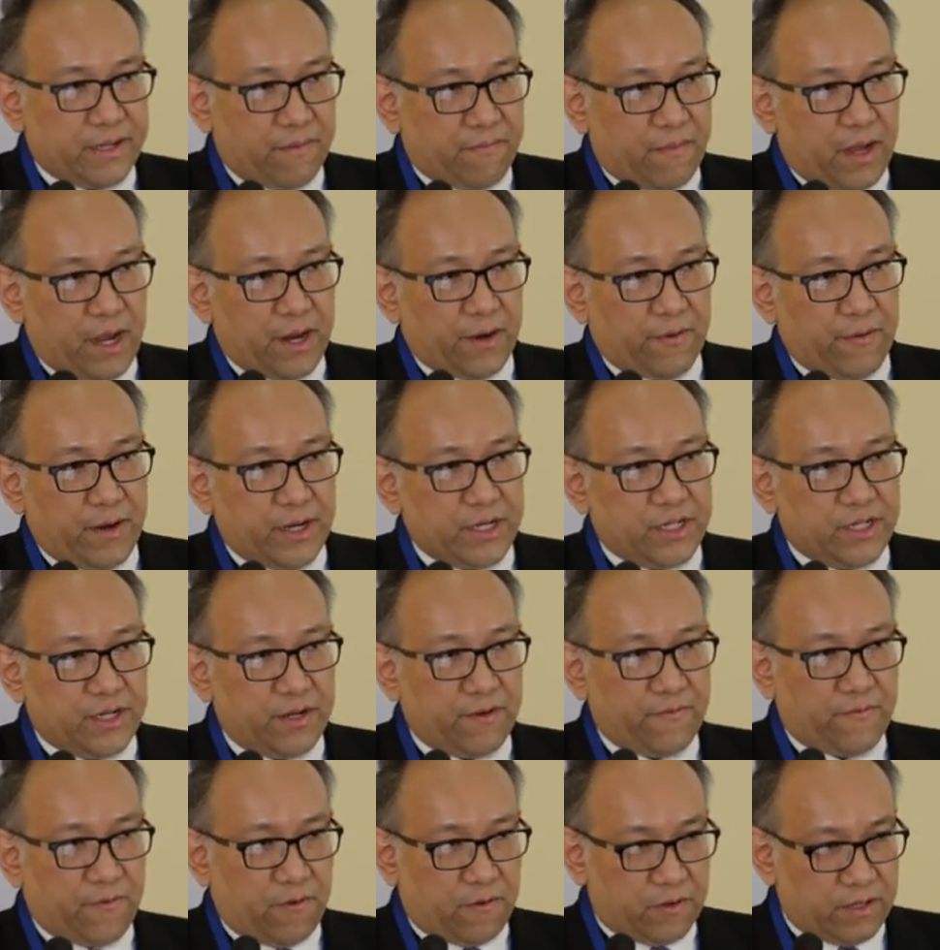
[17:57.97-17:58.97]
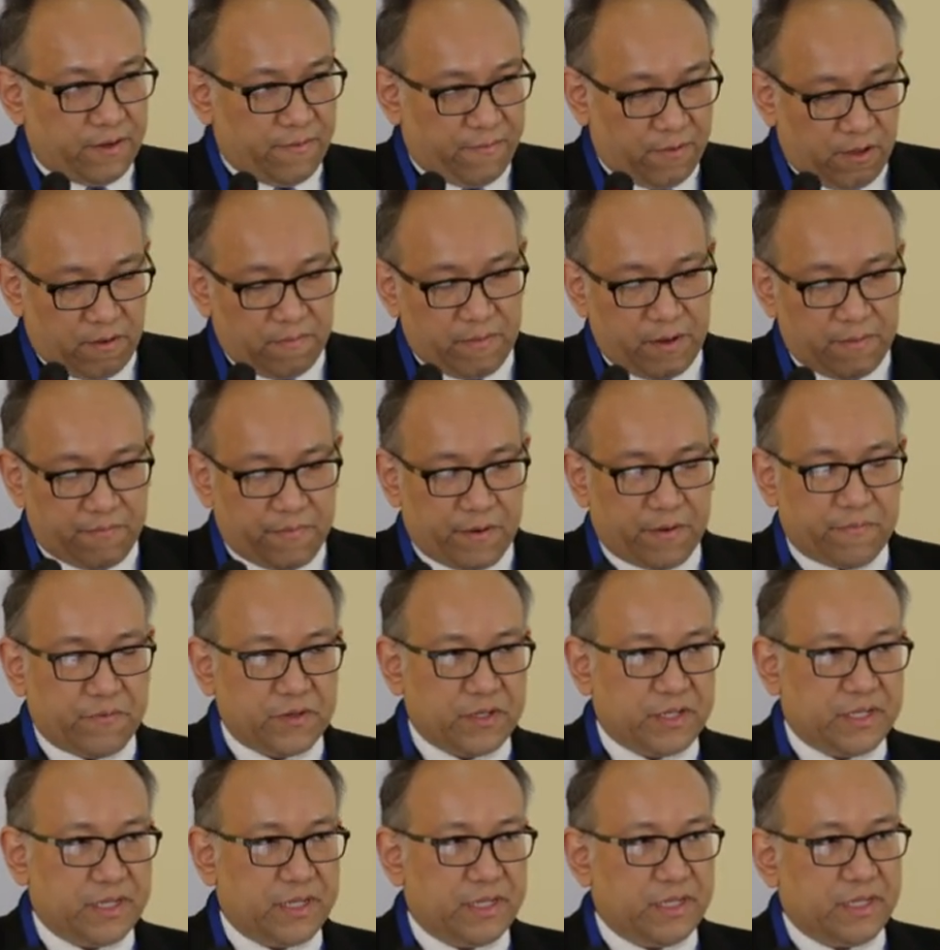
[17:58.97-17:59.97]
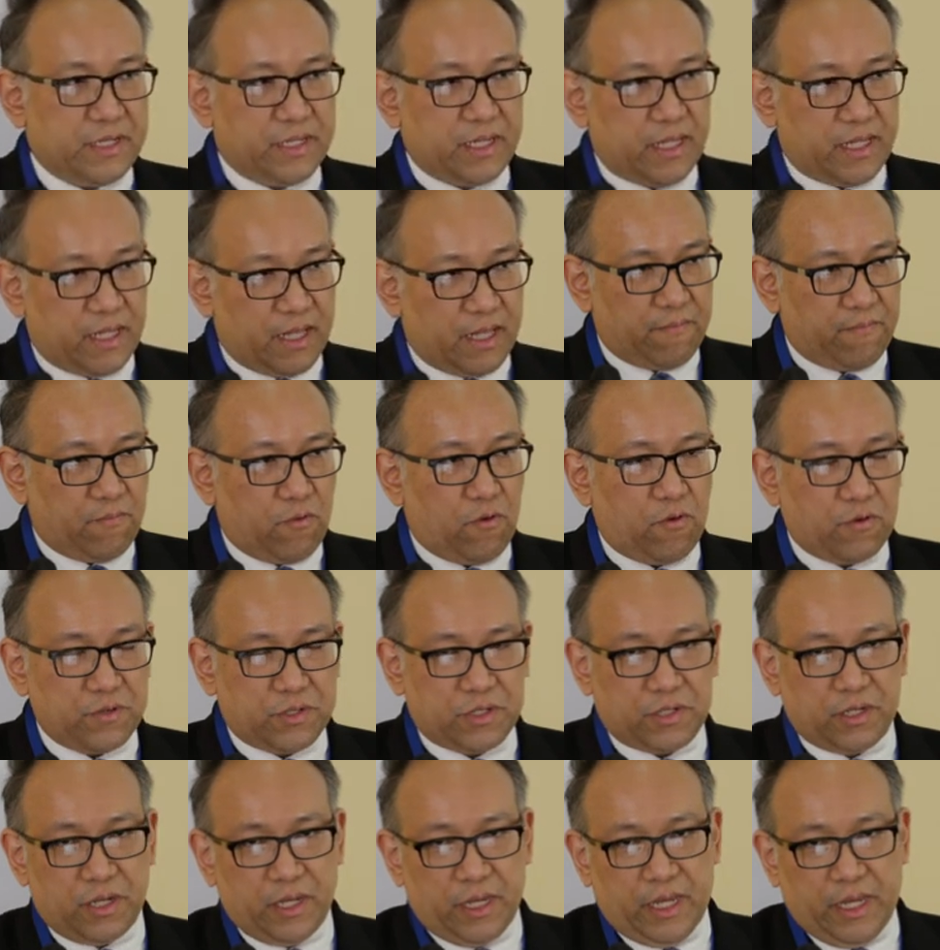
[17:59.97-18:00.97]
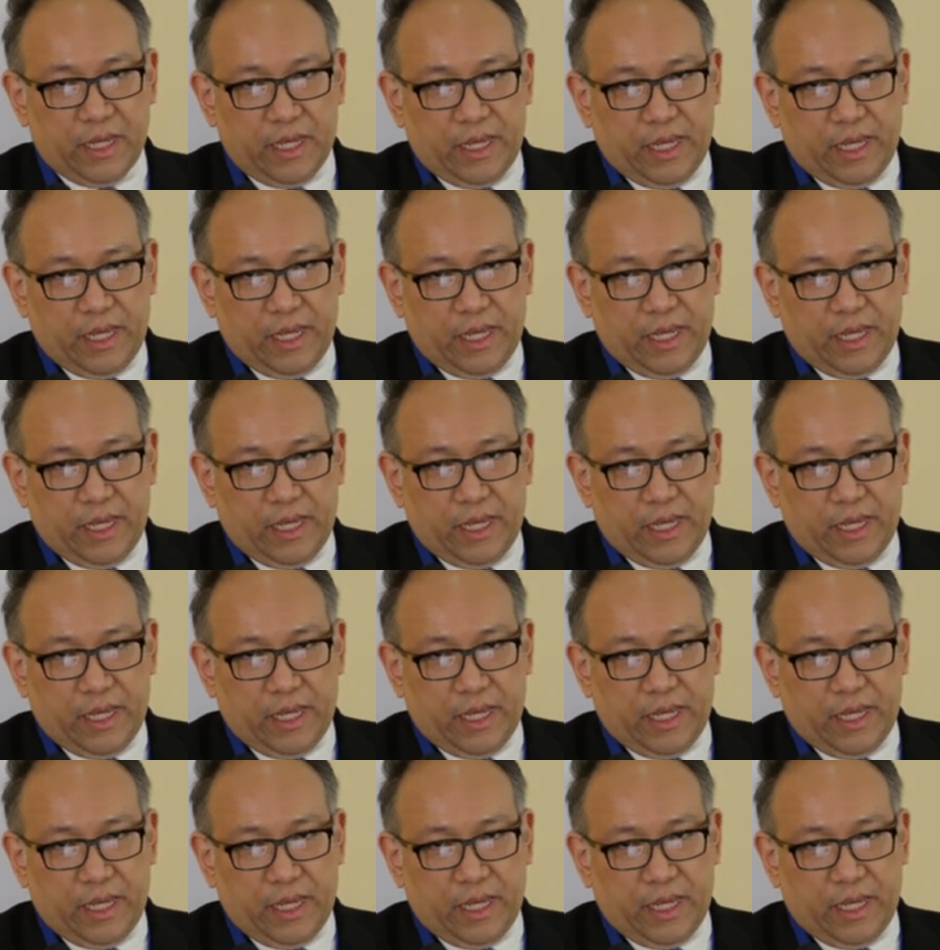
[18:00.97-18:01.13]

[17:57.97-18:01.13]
the migration for development purposes. the most